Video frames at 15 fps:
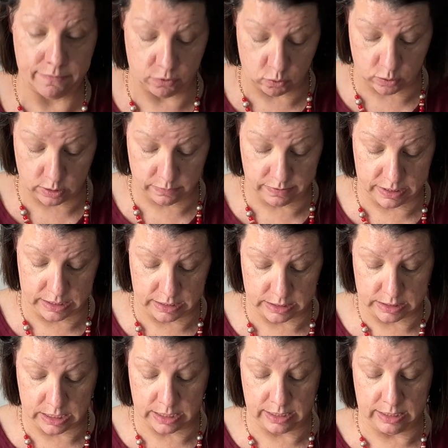all of these
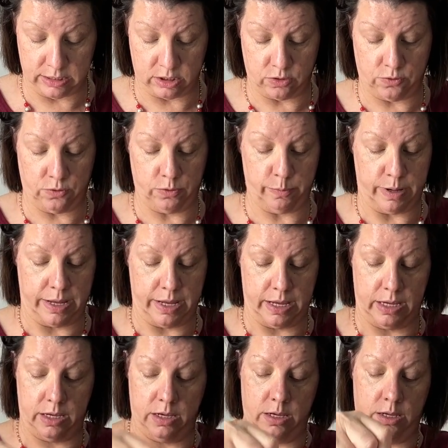done. These are for my,